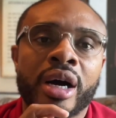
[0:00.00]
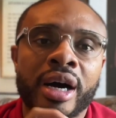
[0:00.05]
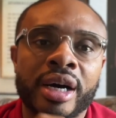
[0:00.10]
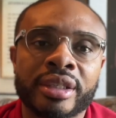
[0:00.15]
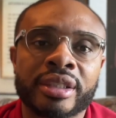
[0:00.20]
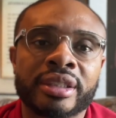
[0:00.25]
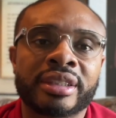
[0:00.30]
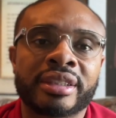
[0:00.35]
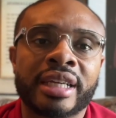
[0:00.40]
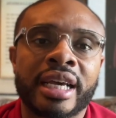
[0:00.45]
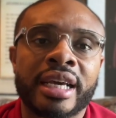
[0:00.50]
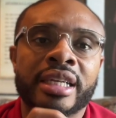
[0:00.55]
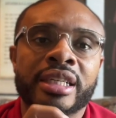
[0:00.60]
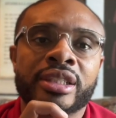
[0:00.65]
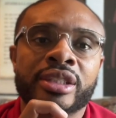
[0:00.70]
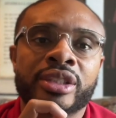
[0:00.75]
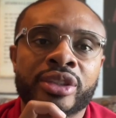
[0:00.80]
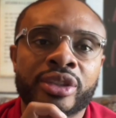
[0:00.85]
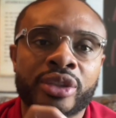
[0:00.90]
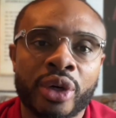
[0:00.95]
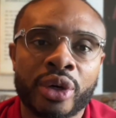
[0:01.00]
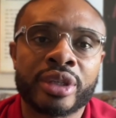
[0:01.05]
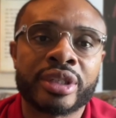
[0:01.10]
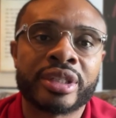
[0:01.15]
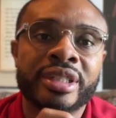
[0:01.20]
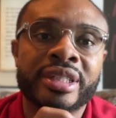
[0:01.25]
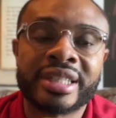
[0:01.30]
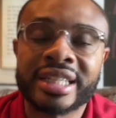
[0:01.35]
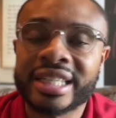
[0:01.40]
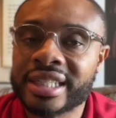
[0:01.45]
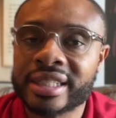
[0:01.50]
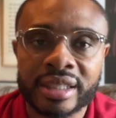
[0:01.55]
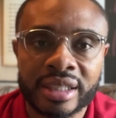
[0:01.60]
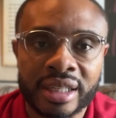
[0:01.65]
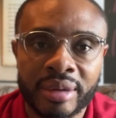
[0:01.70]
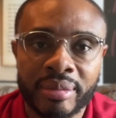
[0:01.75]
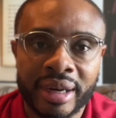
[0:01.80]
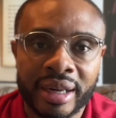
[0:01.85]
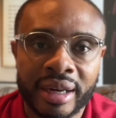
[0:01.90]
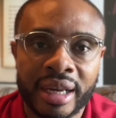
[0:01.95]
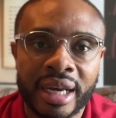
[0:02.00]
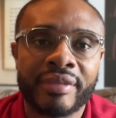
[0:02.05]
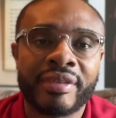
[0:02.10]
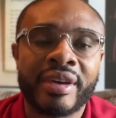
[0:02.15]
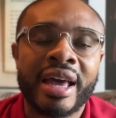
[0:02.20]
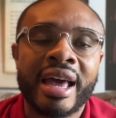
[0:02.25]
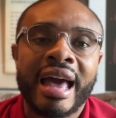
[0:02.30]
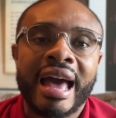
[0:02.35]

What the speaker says: understanding certain seasons in my life.